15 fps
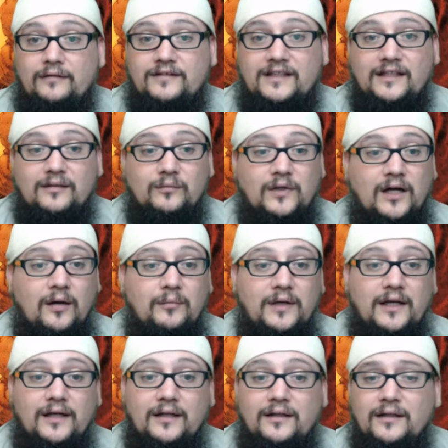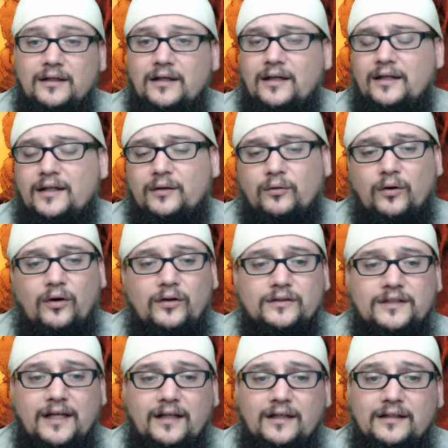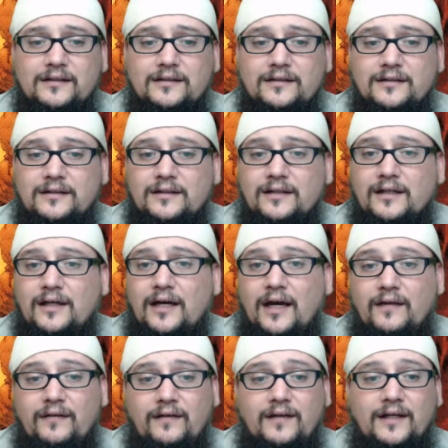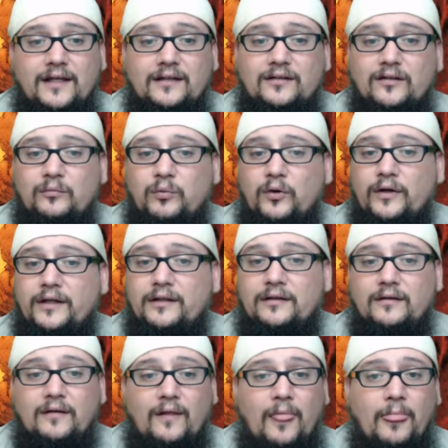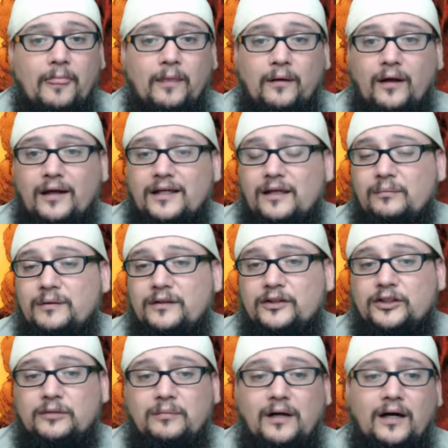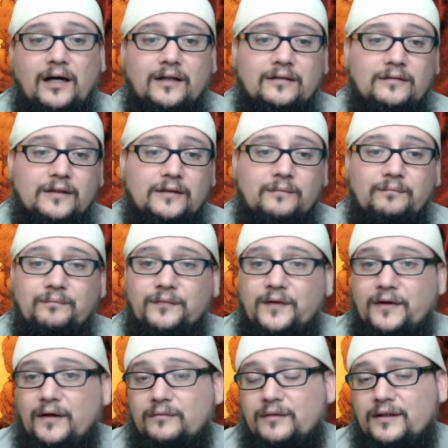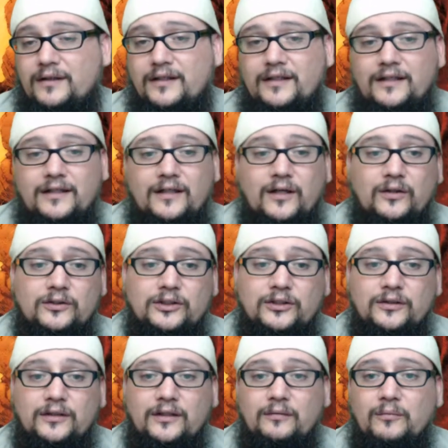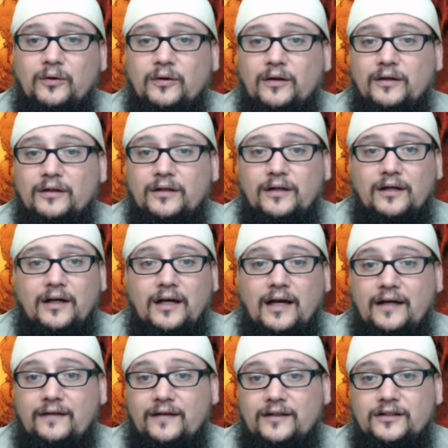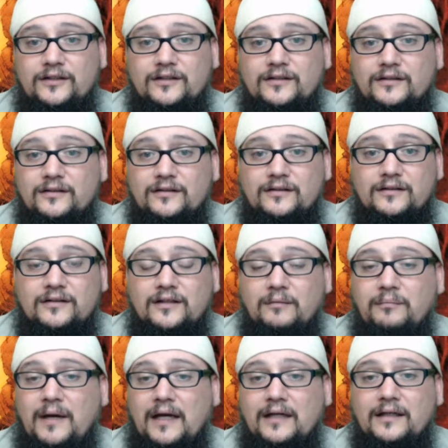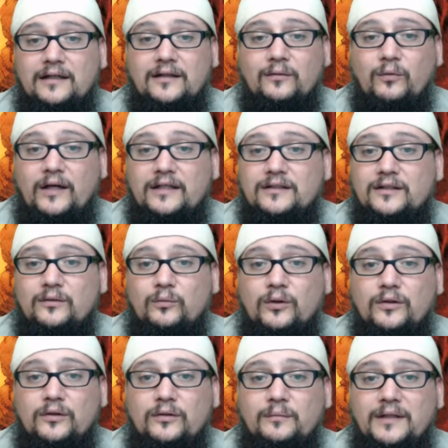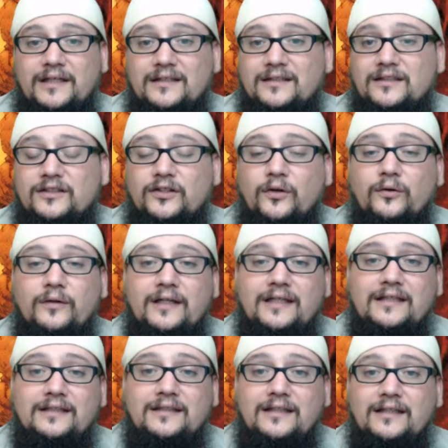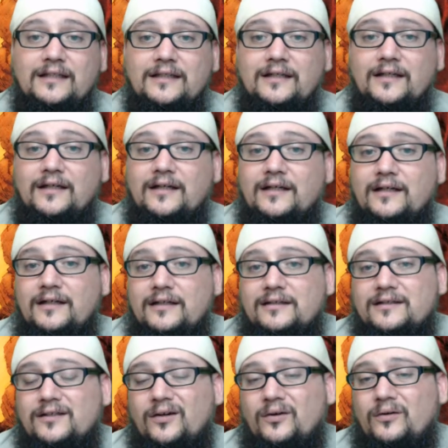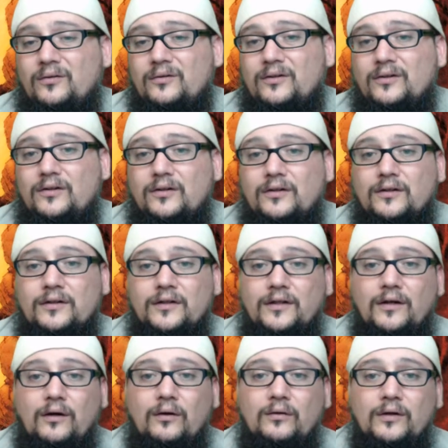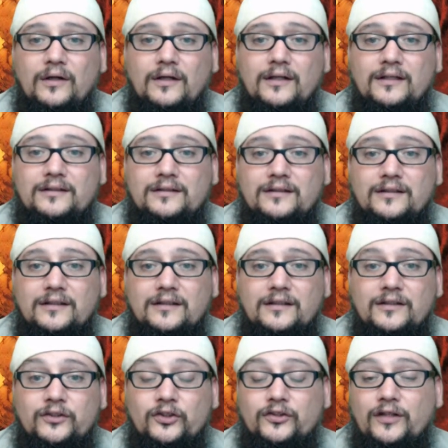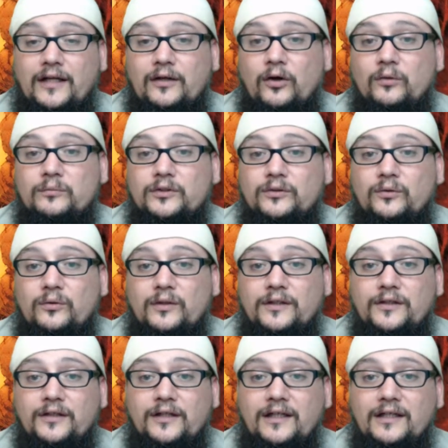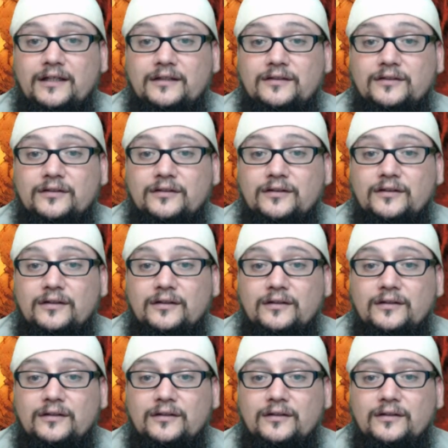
I've seen them come in, they were all zealous, and then they get to the point they're not keeping the Shabbat, they're not really eating kosher anymore, and they just slip back into the ways of the world because it's so easy and it's so look, you know, it's it's just like homeschooling your kids